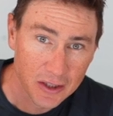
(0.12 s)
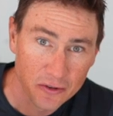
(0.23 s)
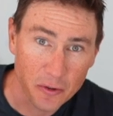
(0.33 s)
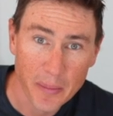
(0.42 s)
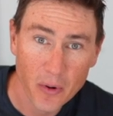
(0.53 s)

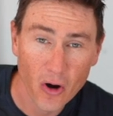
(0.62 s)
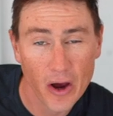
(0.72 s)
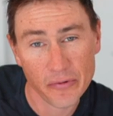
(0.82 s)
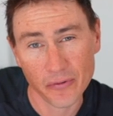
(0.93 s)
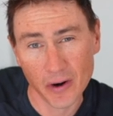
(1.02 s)
Remember,
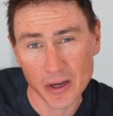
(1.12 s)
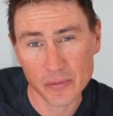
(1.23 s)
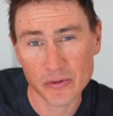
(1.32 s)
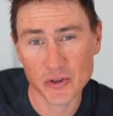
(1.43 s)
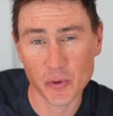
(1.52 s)
I
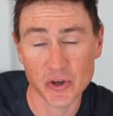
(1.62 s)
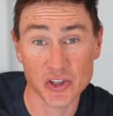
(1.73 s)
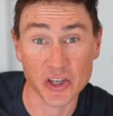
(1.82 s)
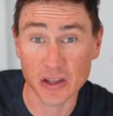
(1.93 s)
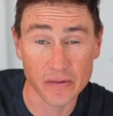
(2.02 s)
framed this
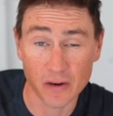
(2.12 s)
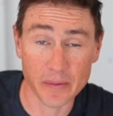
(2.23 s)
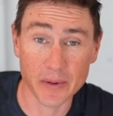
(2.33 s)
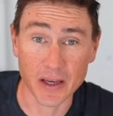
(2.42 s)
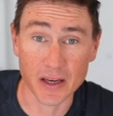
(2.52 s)
question in the very
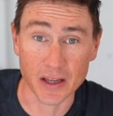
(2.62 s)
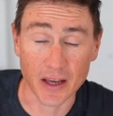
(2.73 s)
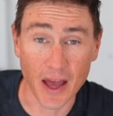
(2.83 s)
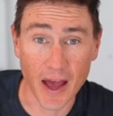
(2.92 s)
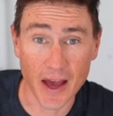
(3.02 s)

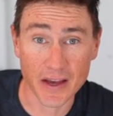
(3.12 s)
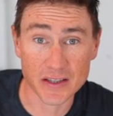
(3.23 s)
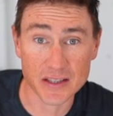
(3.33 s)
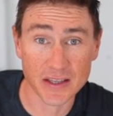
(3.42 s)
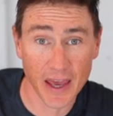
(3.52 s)
beginning
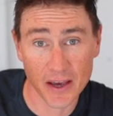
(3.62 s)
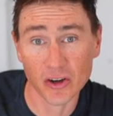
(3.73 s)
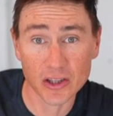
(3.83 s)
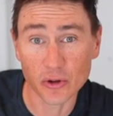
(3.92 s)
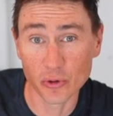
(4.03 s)
as, can
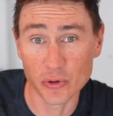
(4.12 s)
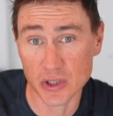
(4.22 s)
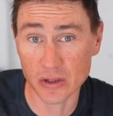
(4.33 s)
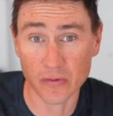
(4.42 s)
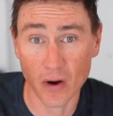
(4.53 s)
I lose
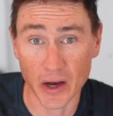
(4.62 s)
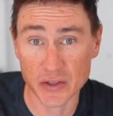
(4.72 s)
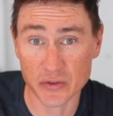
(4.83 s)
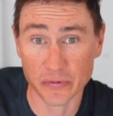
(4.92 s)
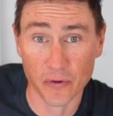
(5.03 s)
a
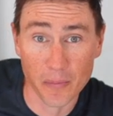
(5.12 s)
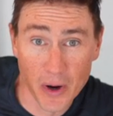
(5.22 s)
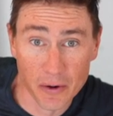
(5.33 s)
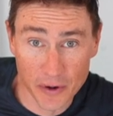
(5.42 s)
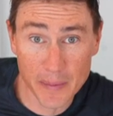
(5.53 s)
device from
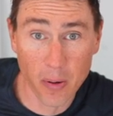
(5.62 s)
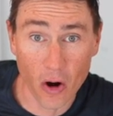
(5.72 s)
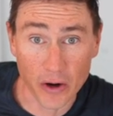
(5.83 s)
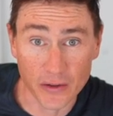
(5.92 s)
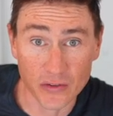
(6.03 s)
my rear
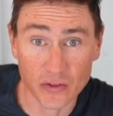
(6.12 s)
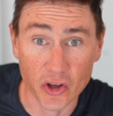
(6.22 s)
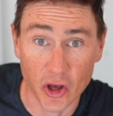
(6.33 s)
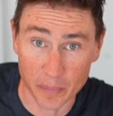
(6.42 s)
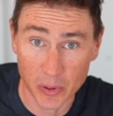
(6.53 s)
pockets
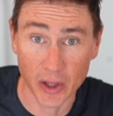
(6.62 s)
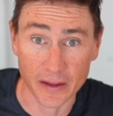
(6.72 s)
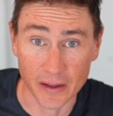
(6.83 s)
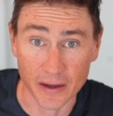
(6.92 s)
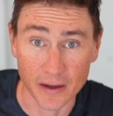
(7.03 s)
completely?